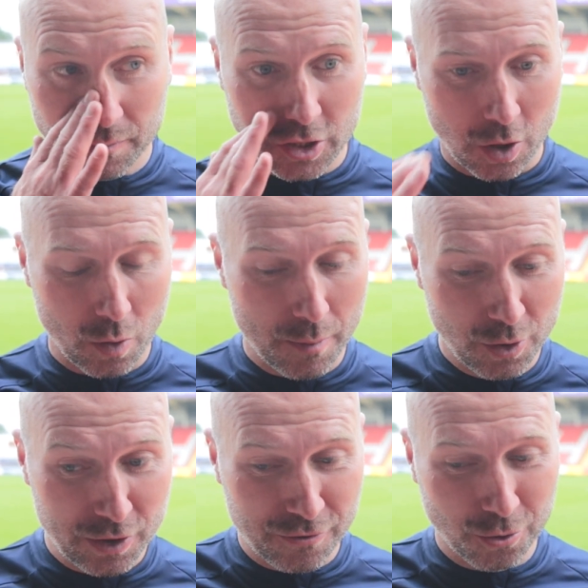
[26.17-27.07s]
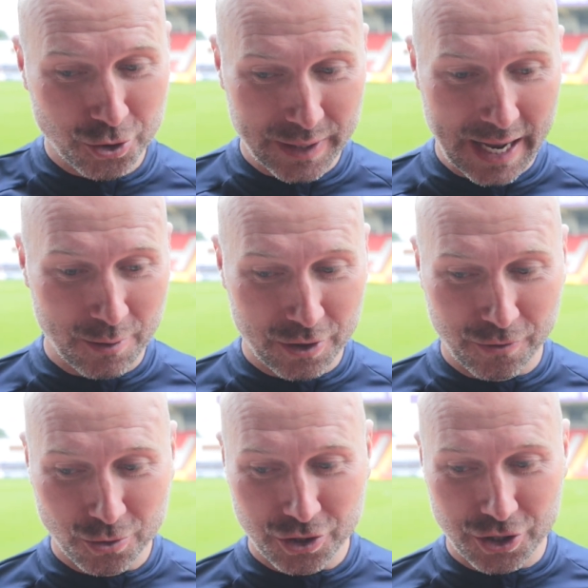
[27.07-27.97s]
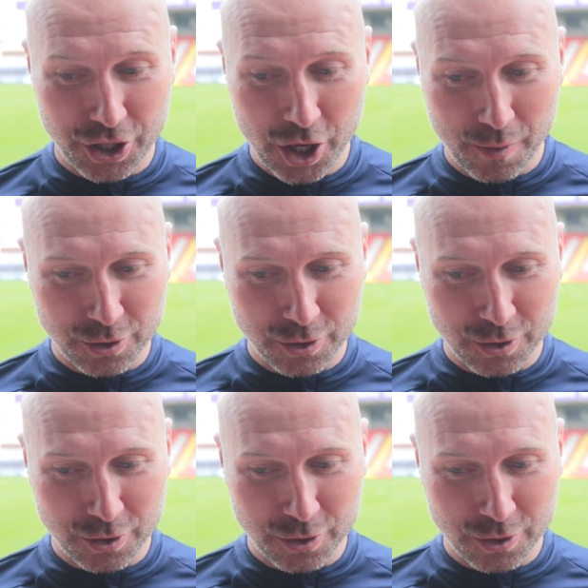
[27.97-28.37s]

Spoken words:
So looking forward to it now, looking forward to the term.